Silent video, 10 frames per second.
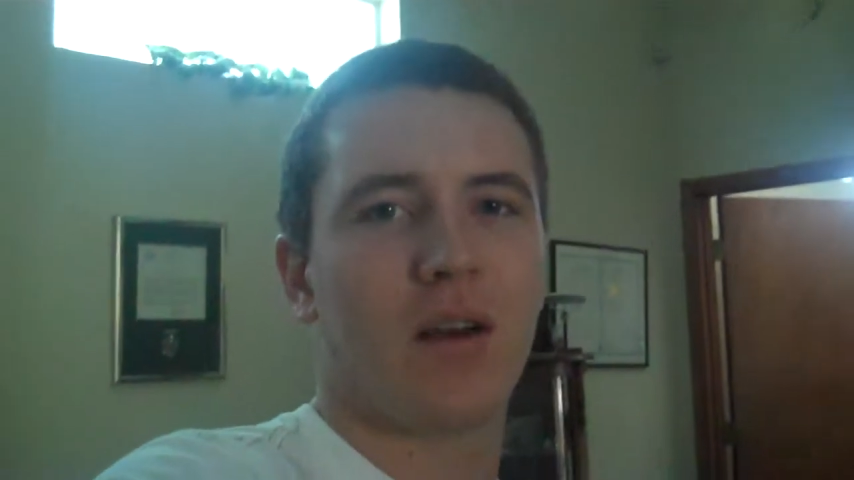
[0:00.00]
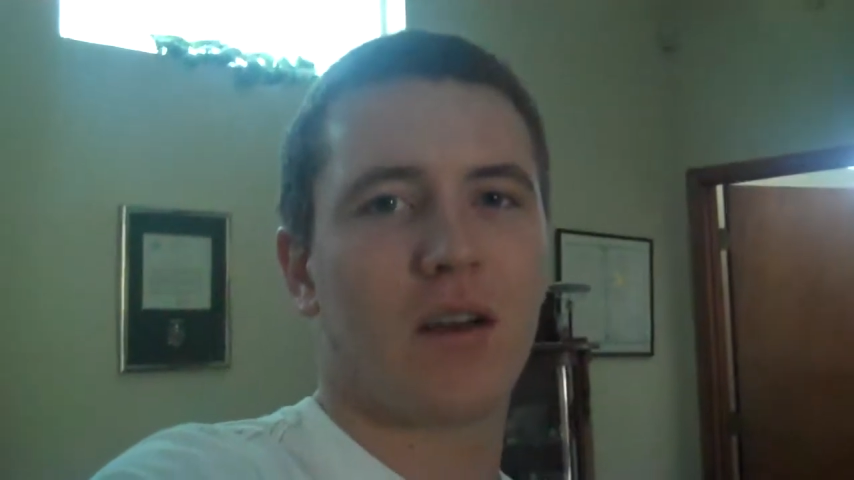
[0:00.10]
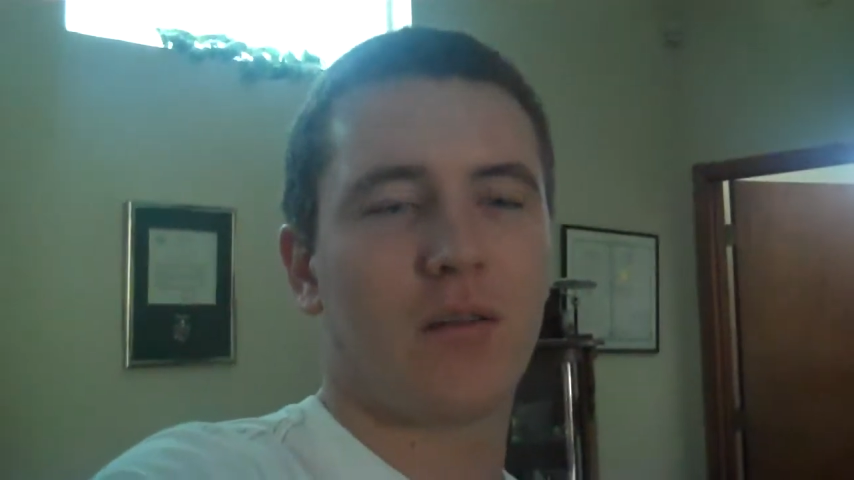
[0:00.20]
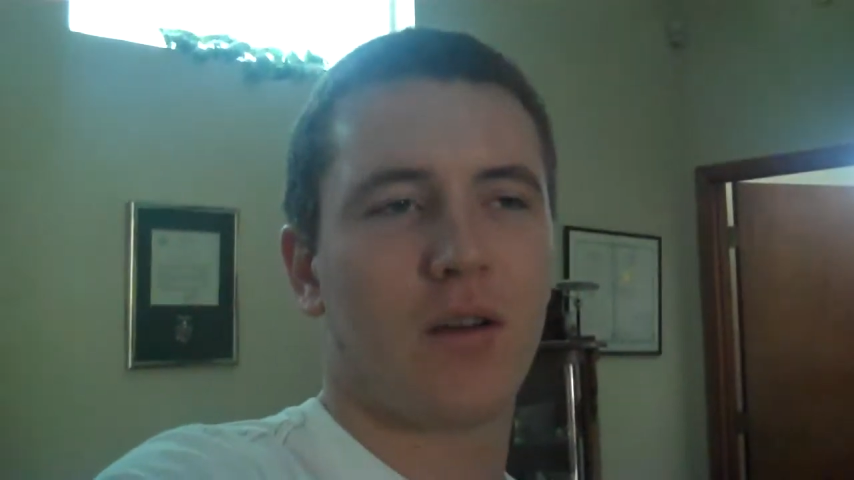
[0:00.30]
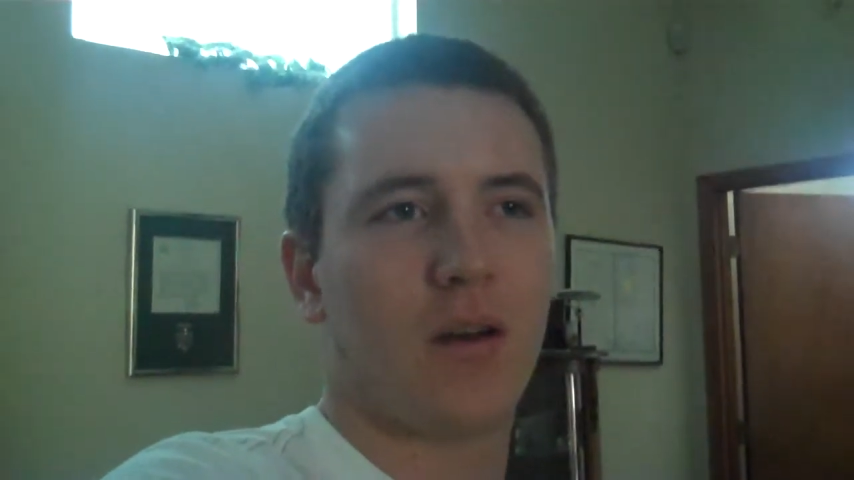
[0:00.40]
And
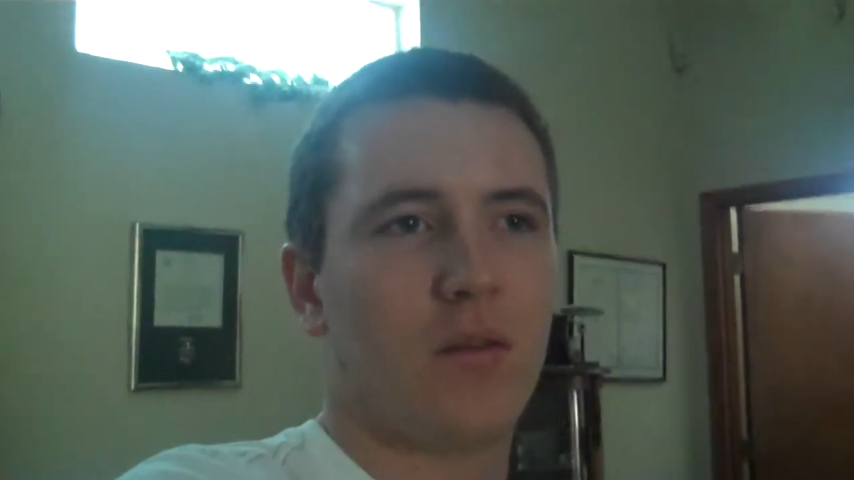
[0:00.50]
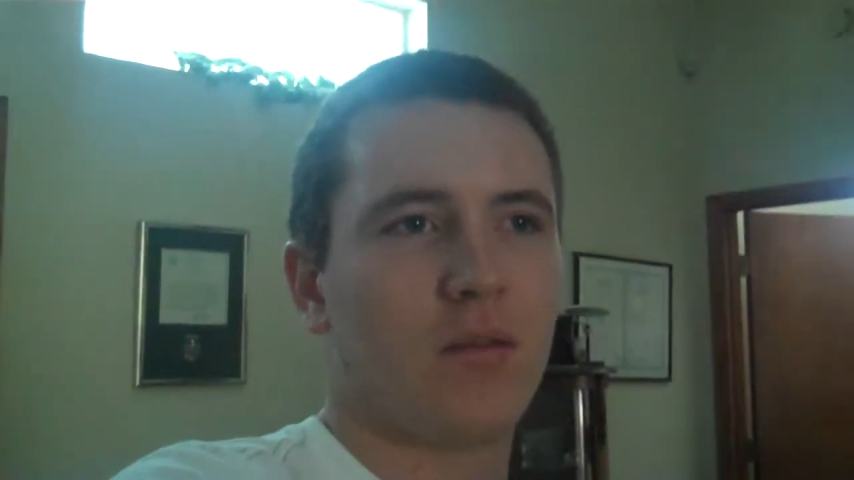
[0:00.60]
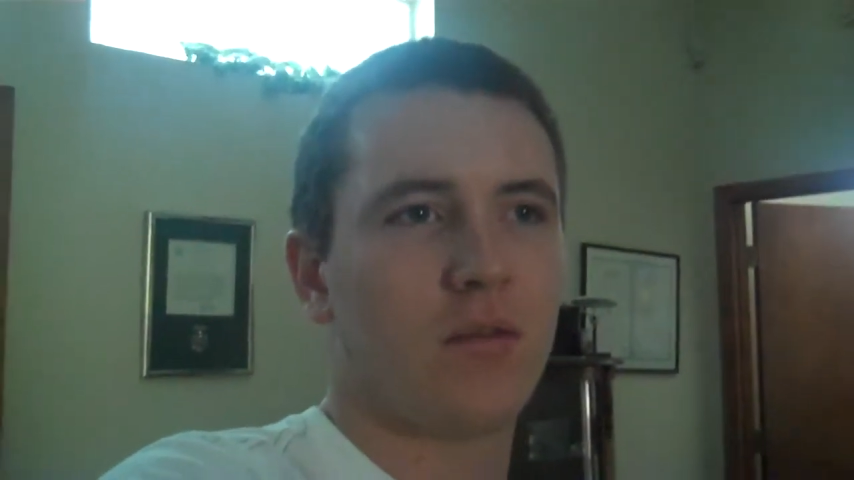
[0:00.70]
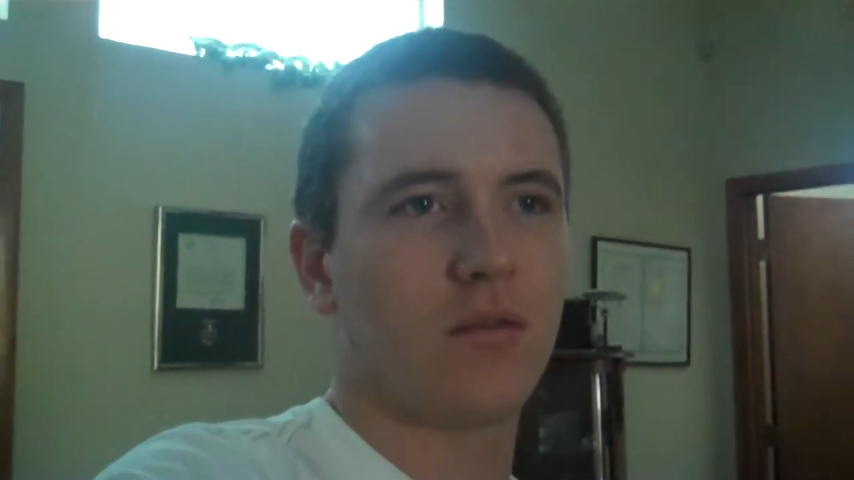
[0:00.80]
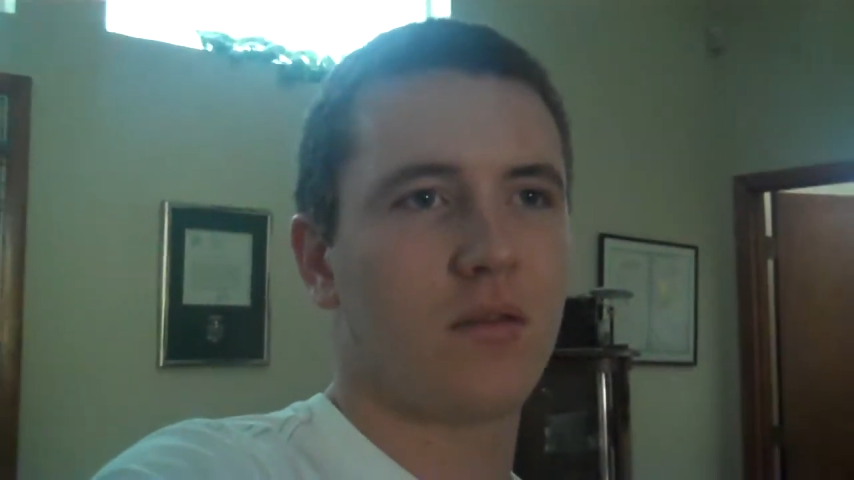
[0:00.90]
I you don't just know.
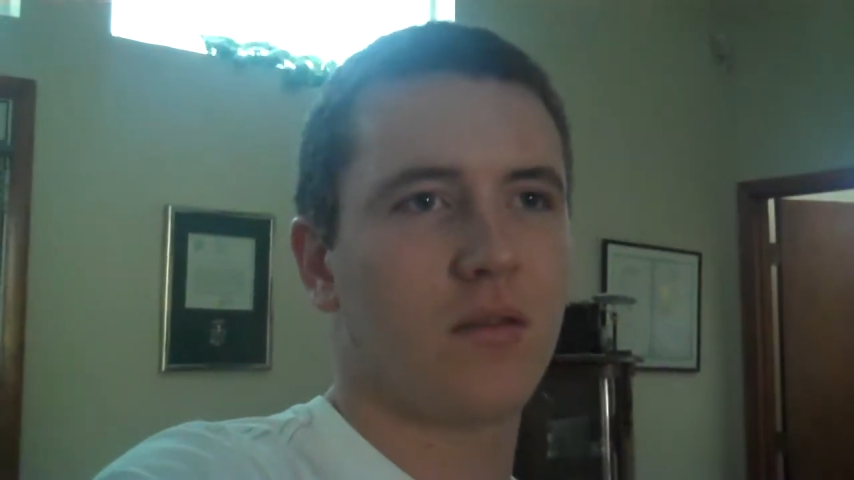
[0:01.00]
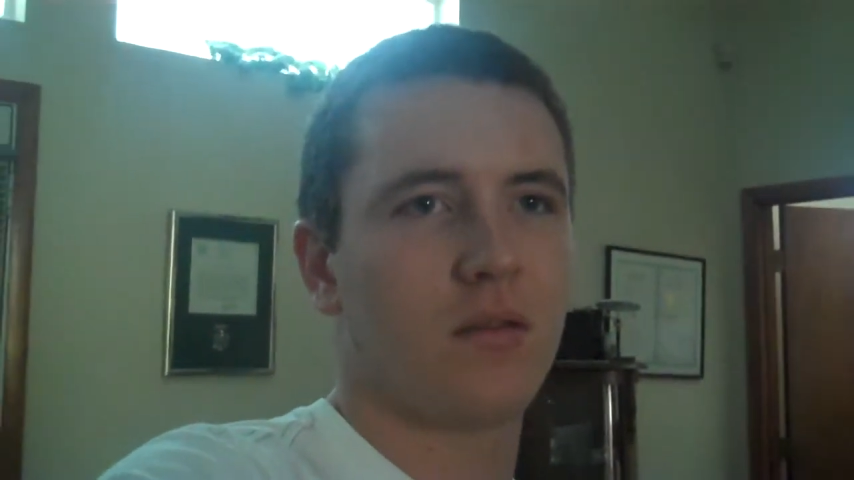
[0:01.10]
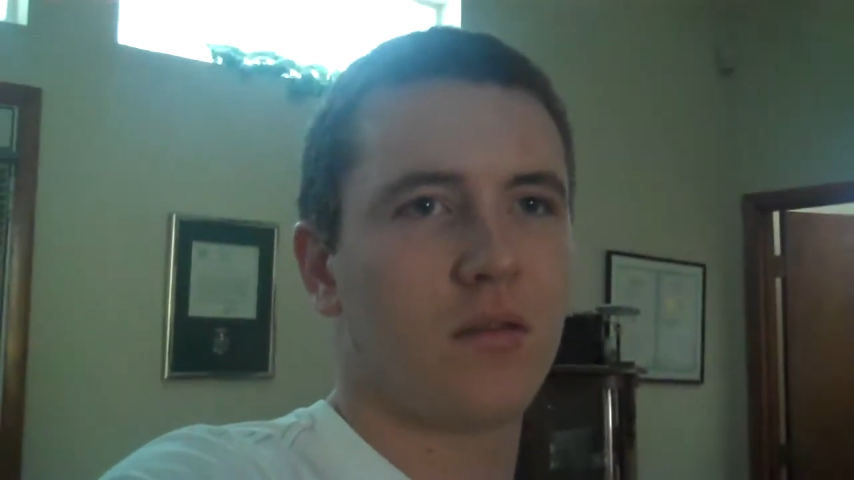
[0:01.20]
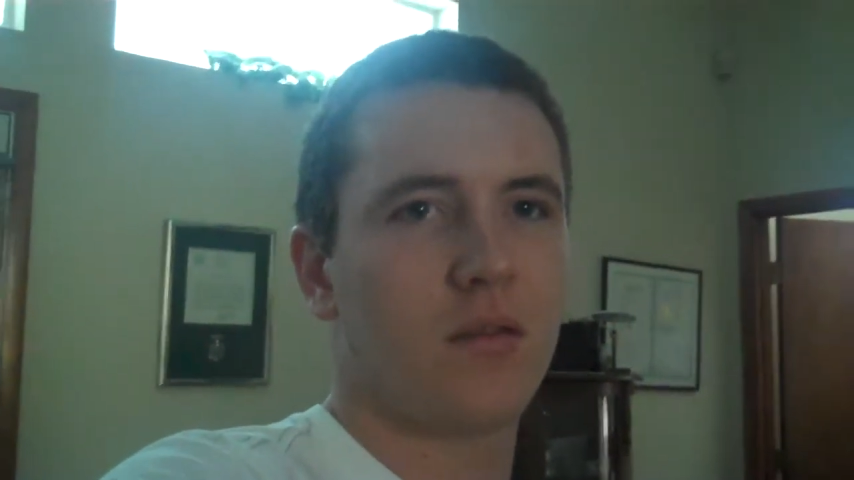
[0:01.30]
came up.